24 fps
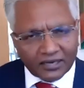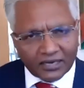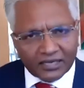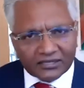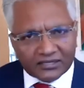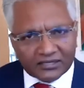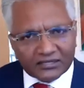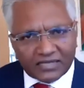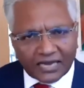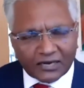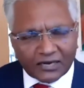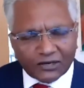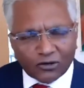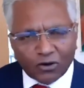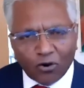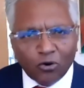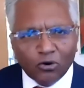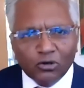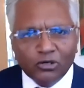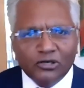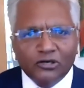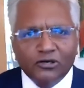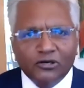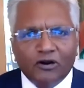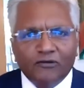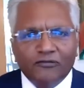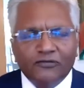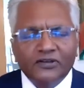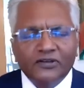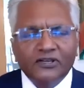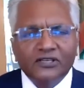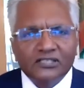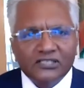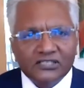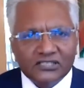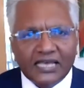It's that order
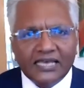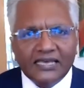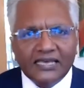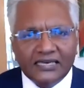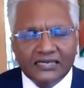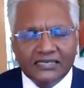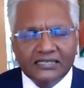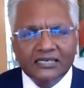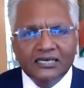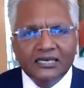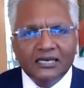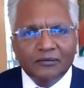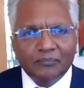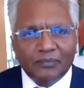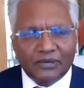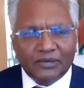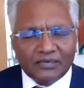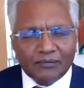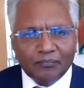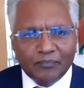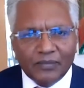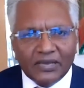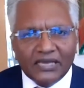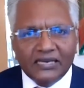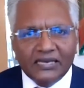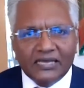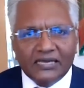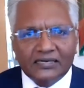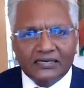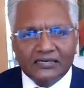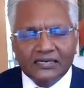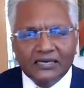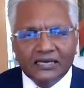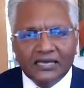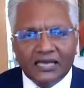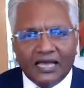of say it, but mean
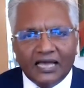it,